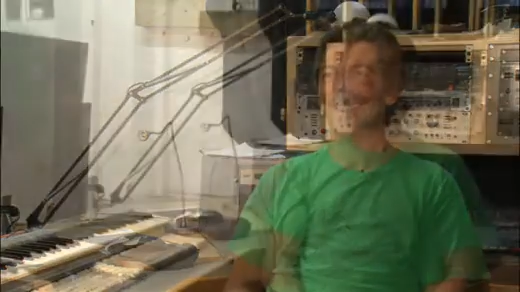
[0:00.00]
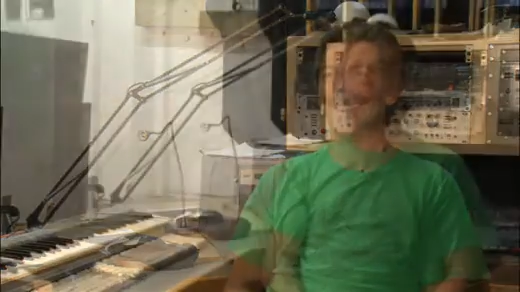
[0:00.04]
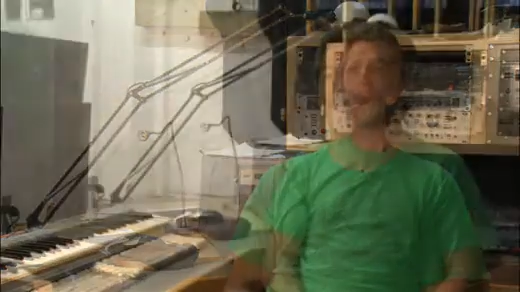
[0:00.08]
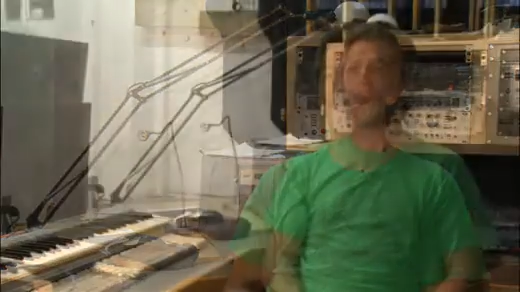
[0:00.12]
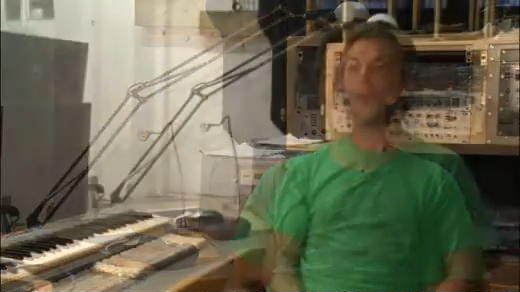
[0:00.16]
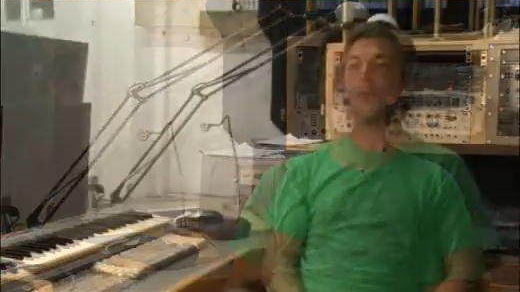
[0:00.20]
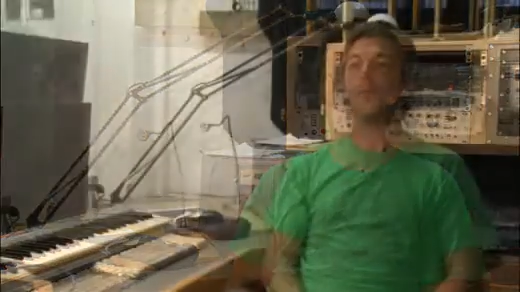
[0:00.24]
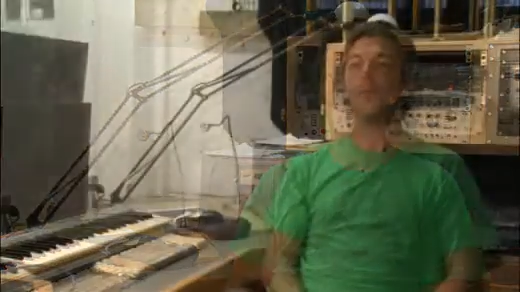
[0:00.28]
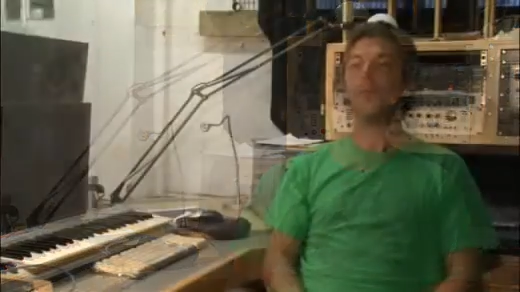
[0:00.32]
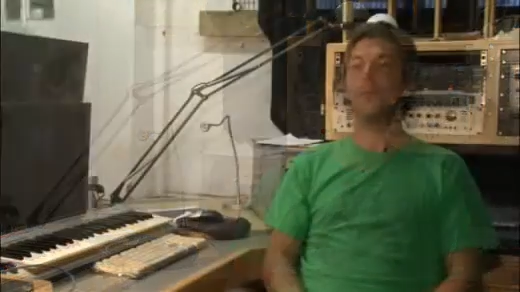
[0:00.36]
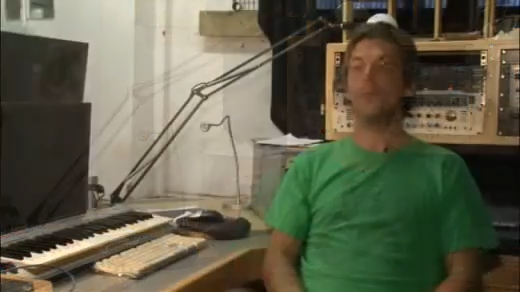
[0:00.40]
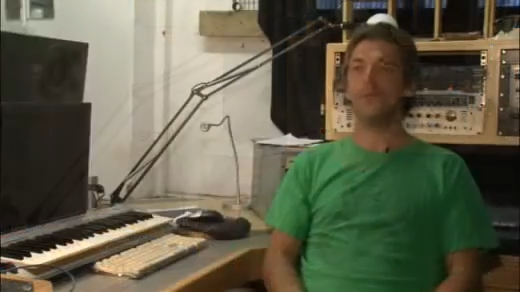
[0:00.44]
I
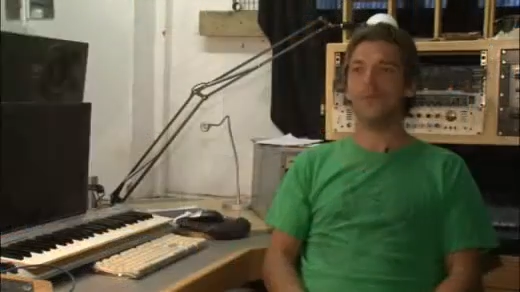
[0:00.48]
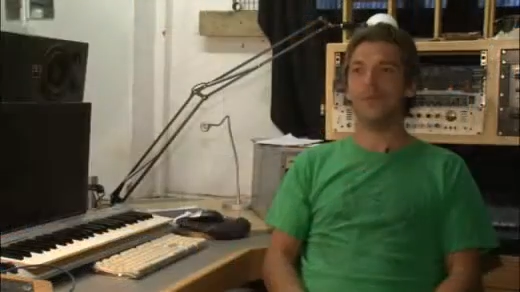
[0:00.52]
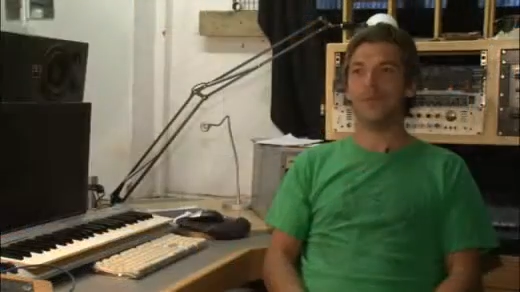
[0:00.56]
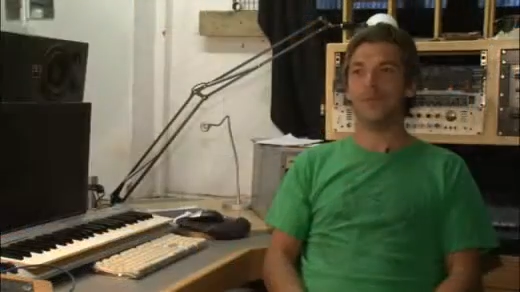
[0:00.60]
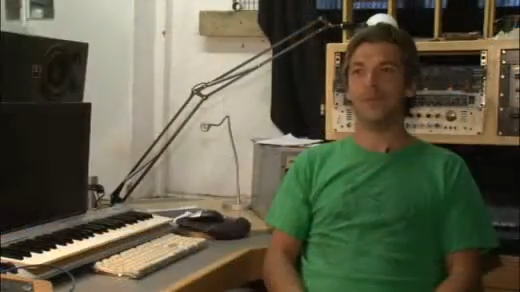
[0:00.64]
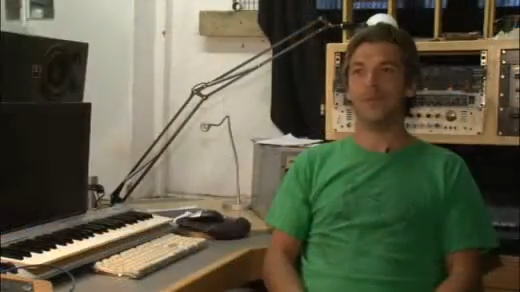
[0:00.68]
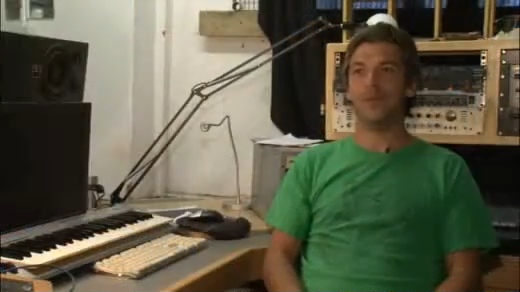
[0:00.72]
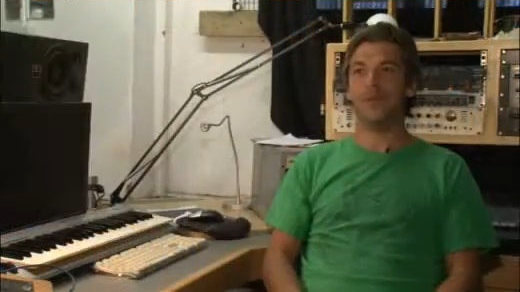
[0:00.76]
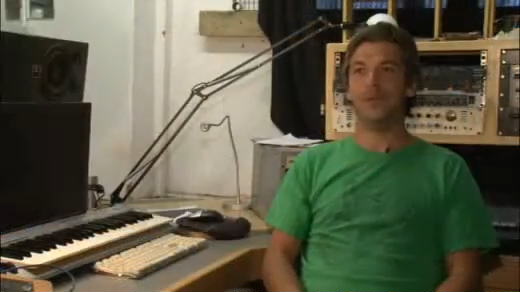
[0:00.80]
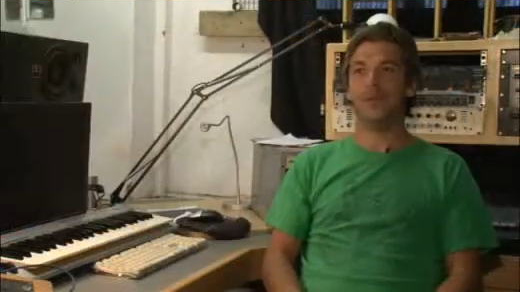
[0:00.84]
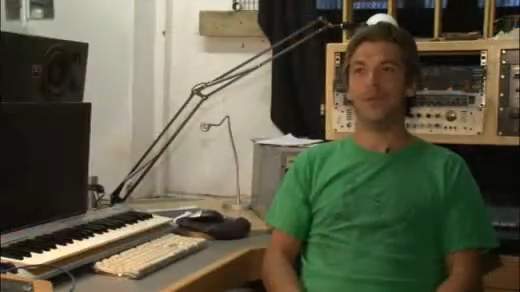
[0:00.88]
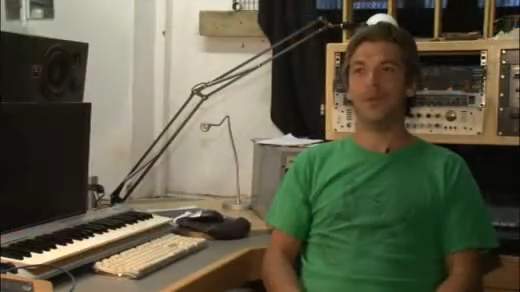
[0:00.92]
wanted to
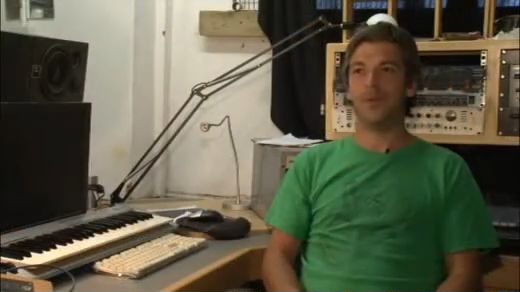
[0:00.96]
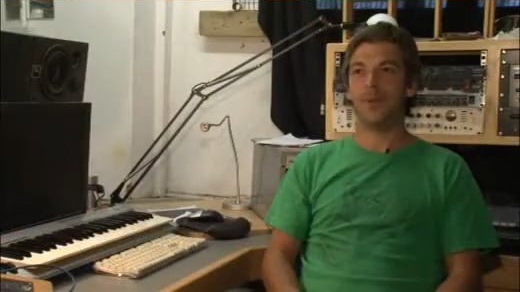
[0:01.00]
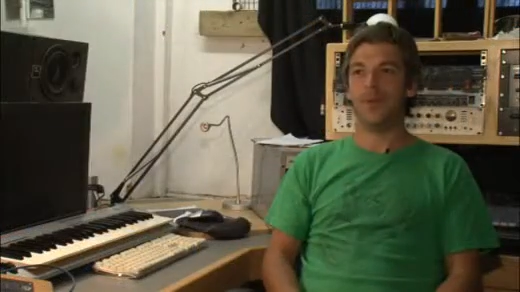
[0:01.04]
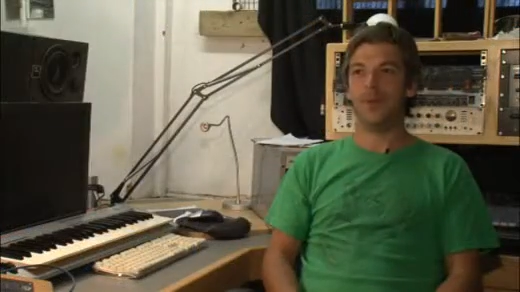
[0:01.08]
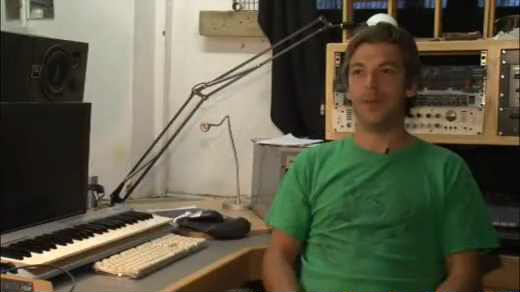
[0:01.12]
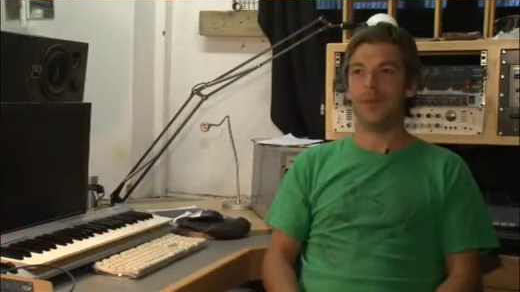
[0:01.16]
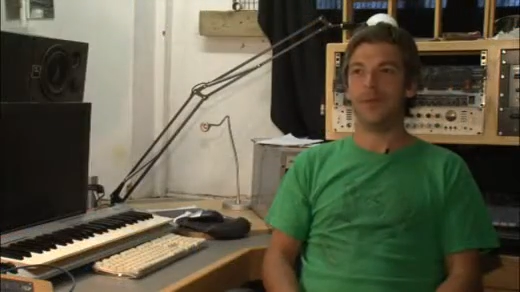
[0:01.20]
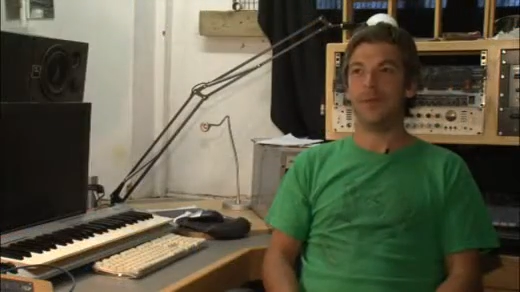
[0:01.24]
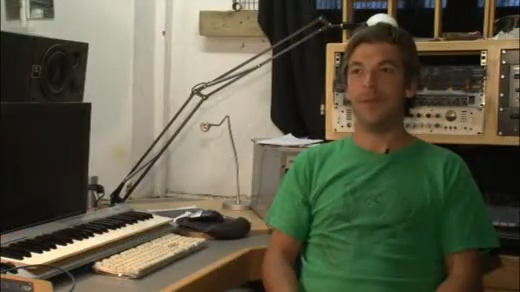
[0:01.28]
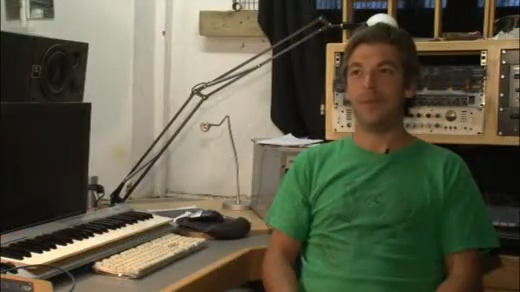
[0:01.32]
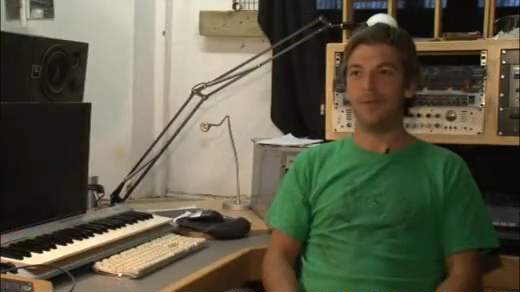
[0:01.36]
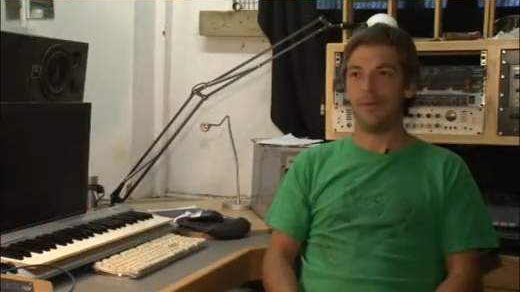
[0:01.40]
pursue a
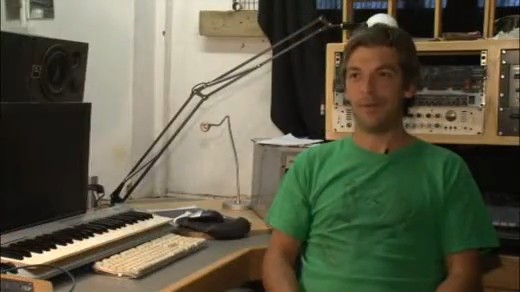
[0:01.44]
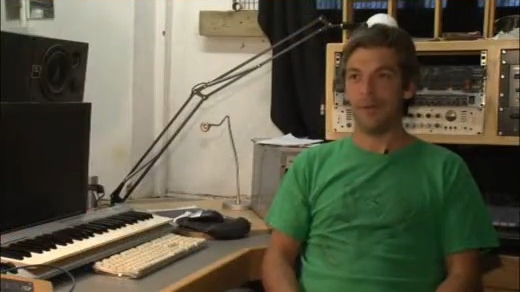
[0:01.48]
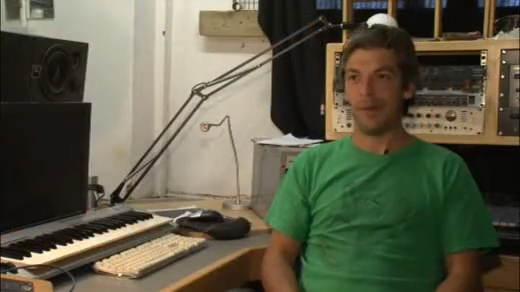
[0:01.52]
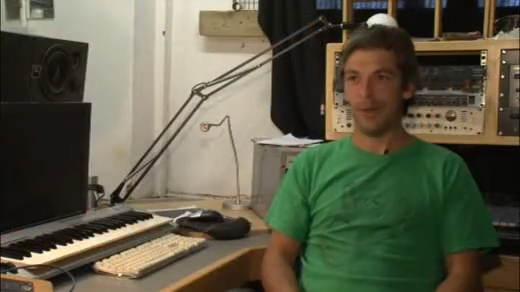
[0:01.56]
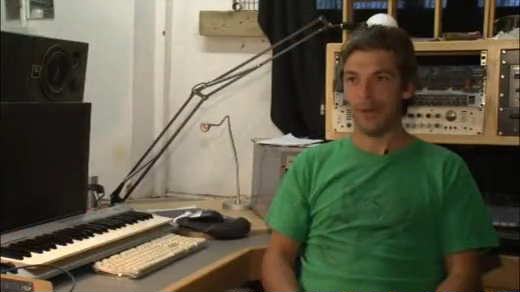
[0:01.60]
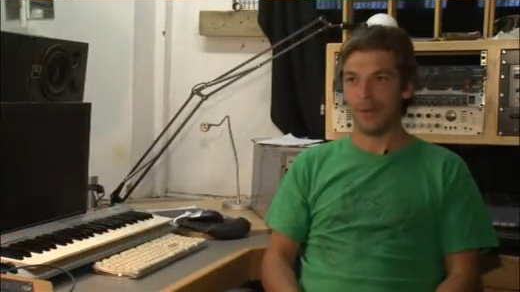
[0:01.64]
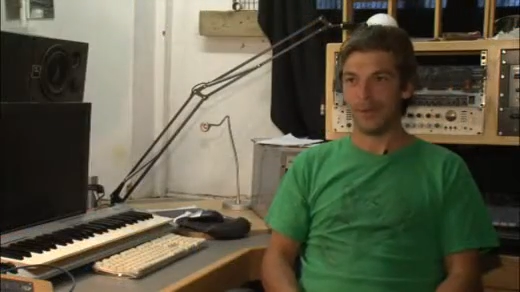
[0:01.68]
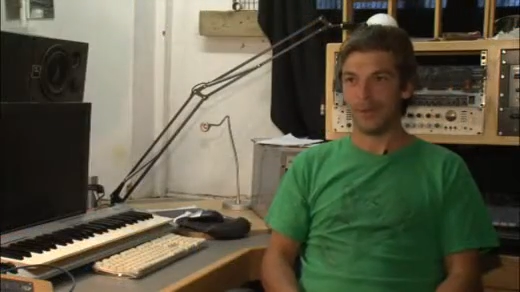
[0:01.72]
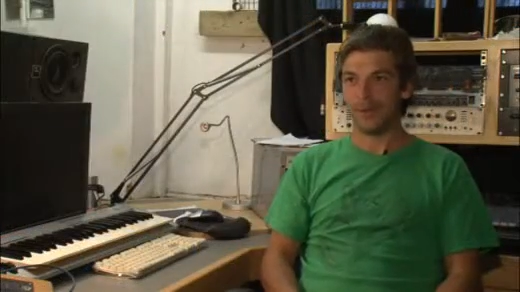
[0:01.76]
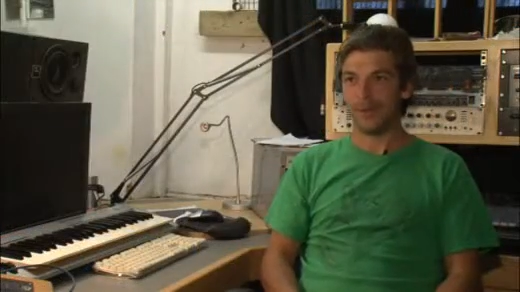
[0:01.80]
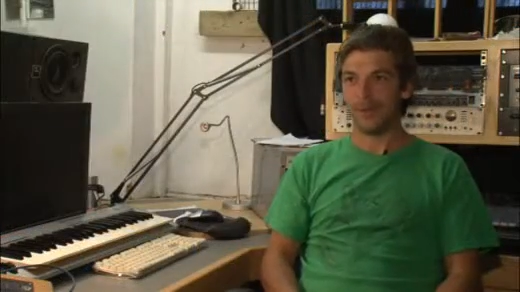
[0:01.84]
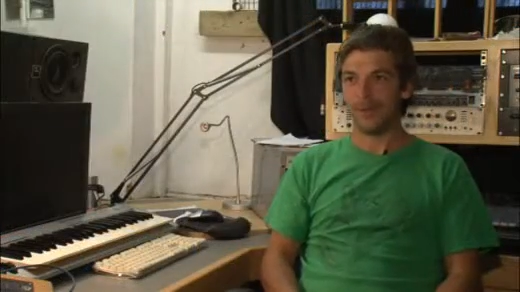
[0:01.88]
career in
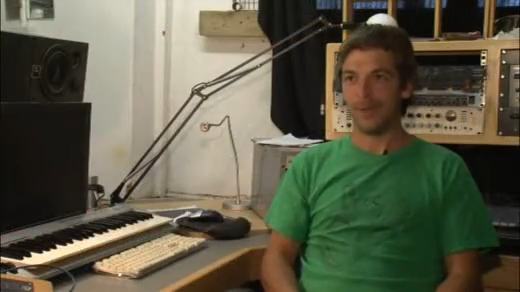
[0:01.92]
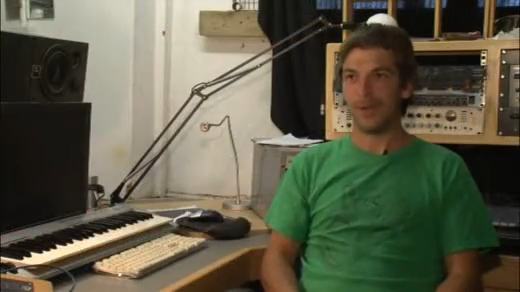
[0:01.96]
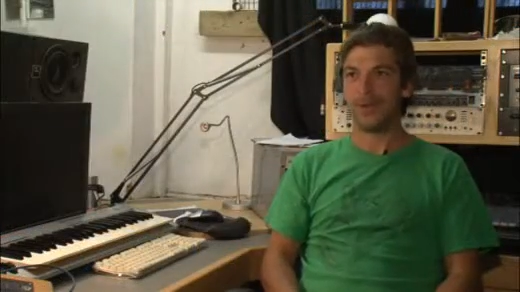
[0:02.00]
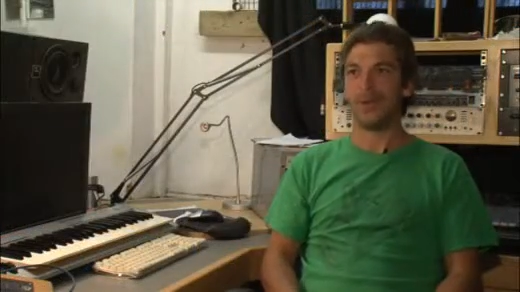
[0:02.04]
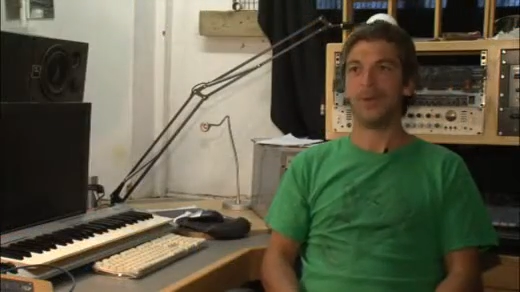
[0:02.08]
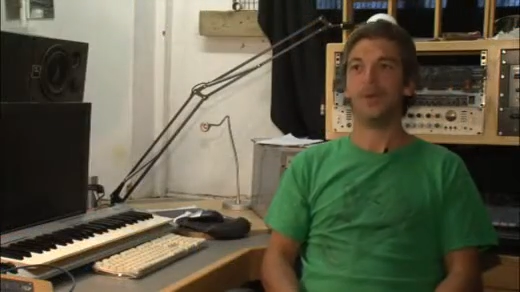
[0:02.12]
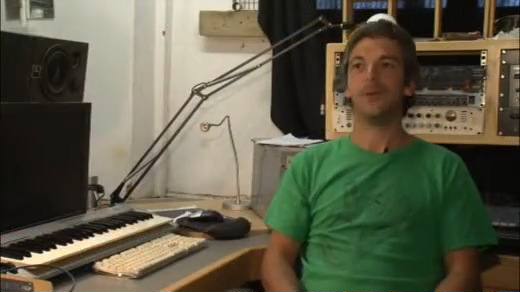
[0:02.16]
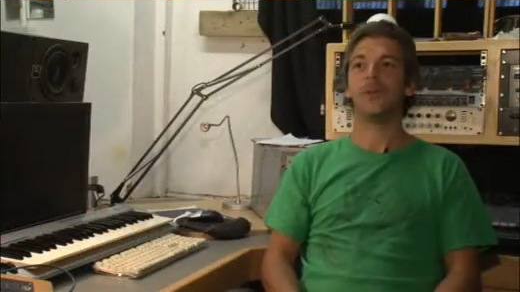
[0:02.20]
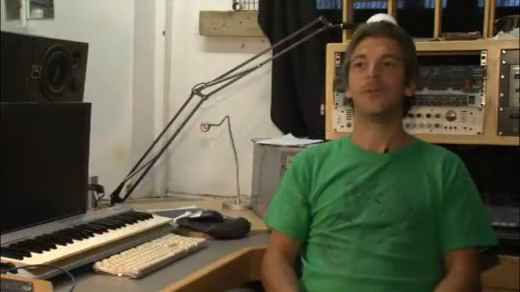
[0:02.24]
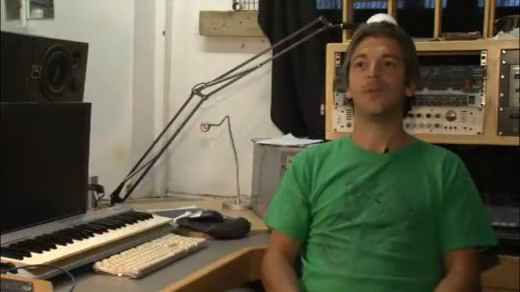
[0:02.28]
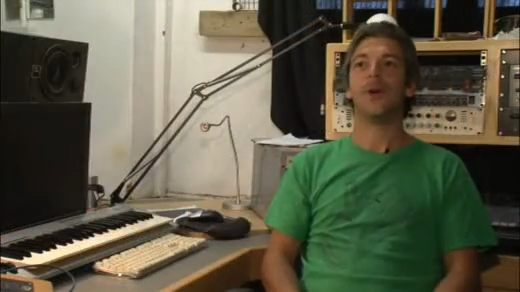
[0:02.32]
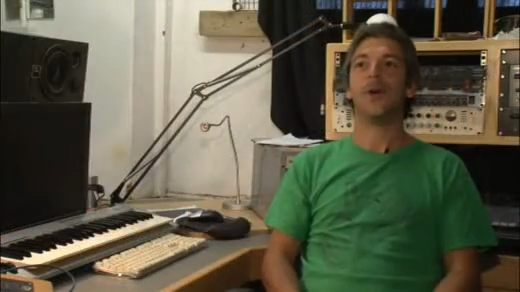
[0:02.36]
lighting because